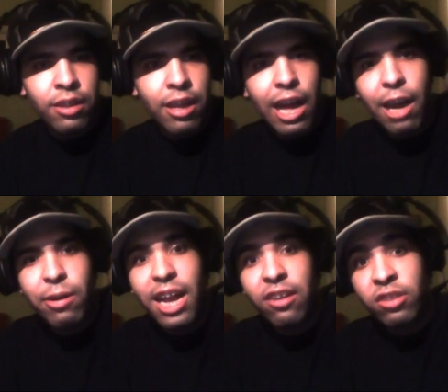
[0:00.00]
I
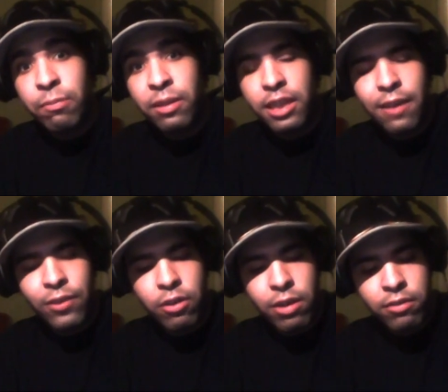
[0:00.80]
would actually
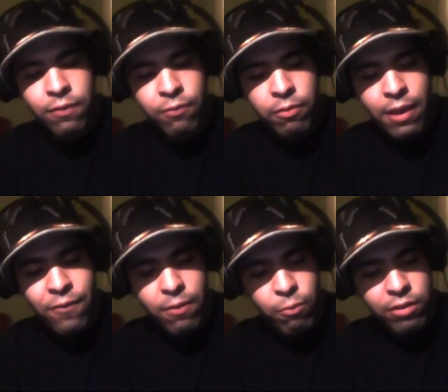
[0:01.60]
believe you is if
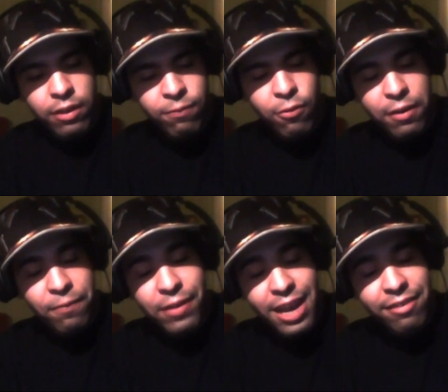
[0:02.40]
it wasn't for the
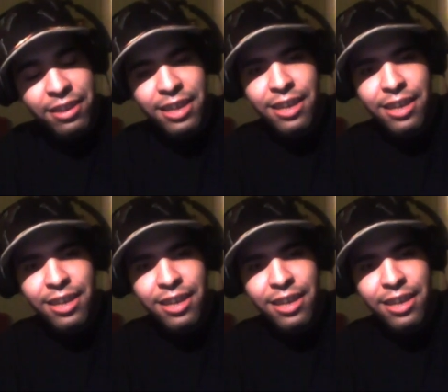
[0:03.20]
fact